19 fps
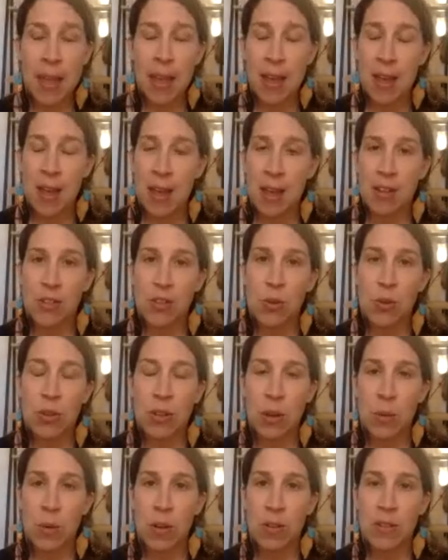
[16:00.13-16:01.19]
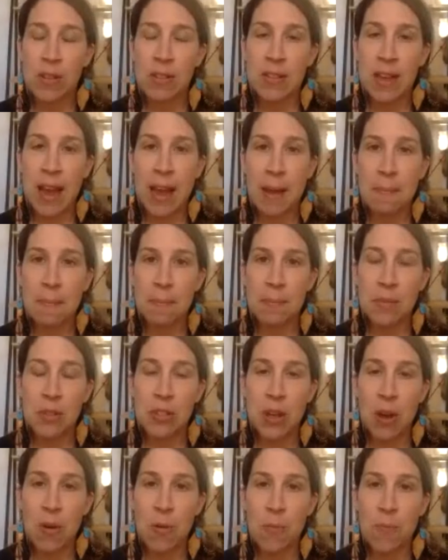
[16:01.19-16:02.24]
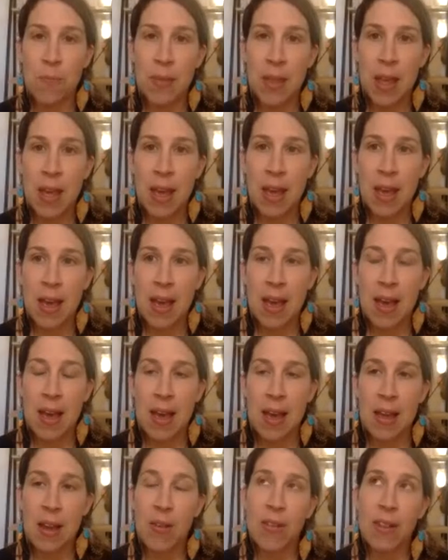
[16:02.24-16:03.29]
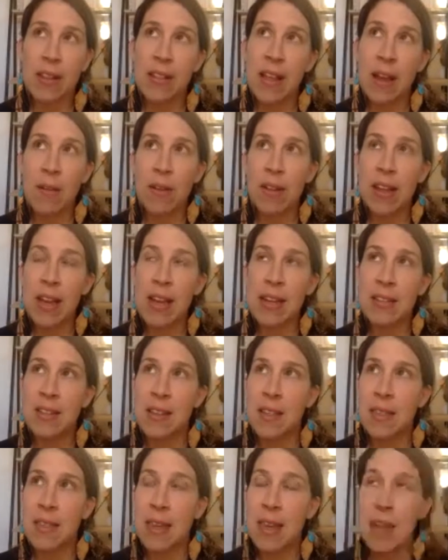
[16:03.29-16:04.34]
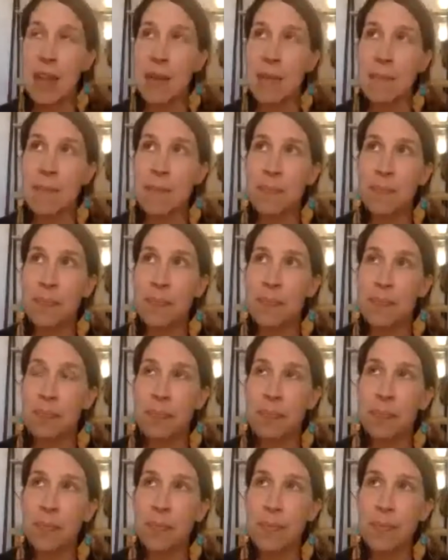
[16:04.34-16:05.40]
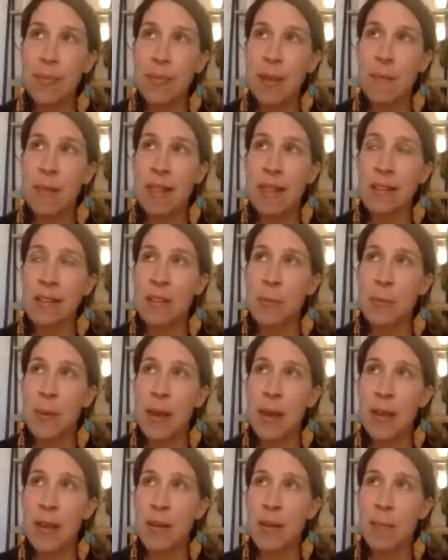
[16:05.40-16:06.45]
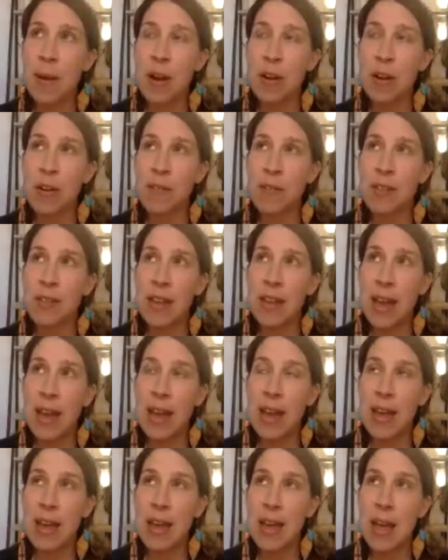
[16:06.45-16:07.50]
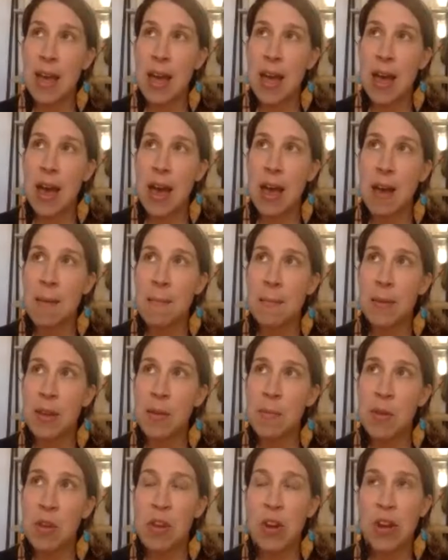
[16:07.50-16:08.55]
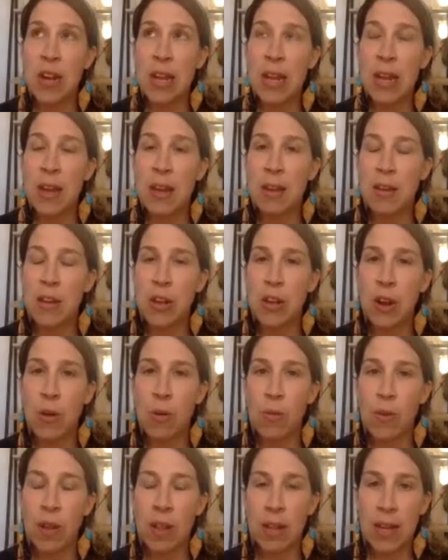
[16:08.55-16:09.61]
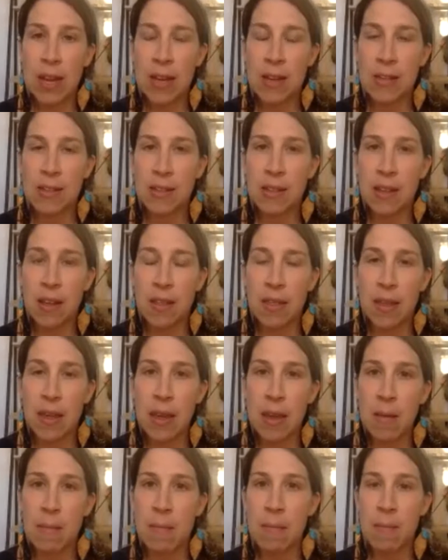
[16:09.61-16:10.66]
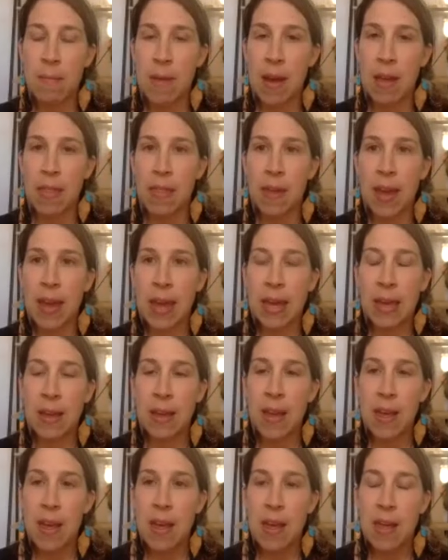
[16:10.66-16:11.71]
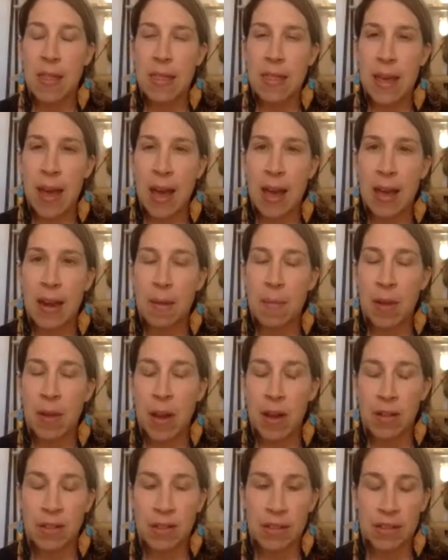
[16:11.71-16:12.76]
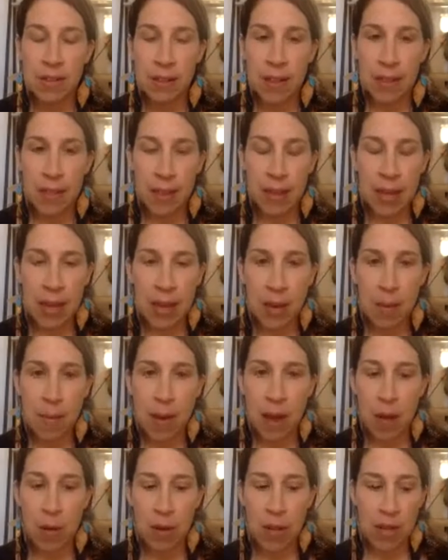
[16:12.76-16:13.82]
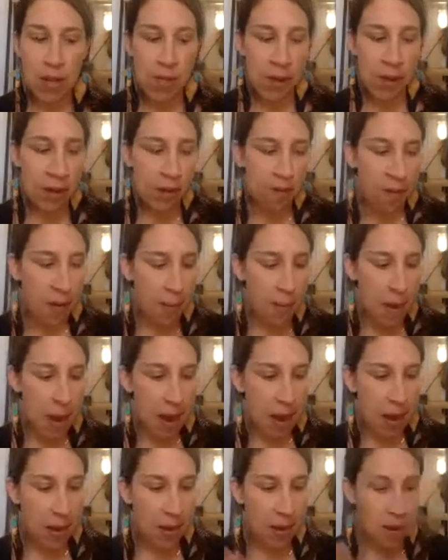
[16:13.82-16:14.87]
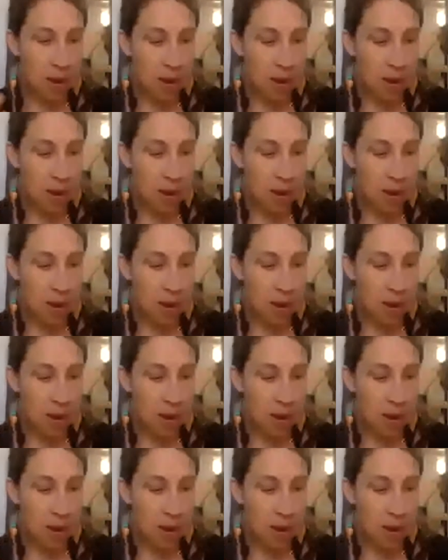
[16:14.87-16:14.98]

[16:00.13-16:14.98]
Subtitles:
Totally worth the time. So I don't think that really has a theme, but that's been part of the day. Community, really is a theme, I think, that I'm constantly thinking about, even if I'm not,